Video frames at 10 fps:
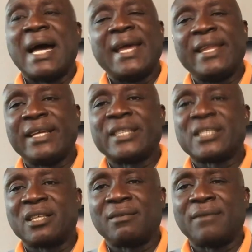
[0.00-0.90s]
the INEC
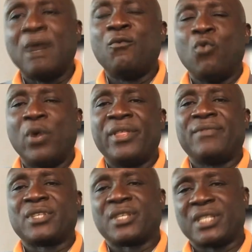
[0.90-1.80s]
itself, for what
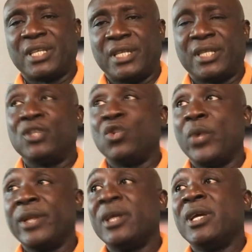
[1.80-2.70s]
they've succeeded in
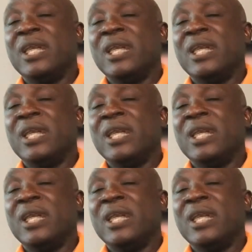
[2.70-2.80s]
doing,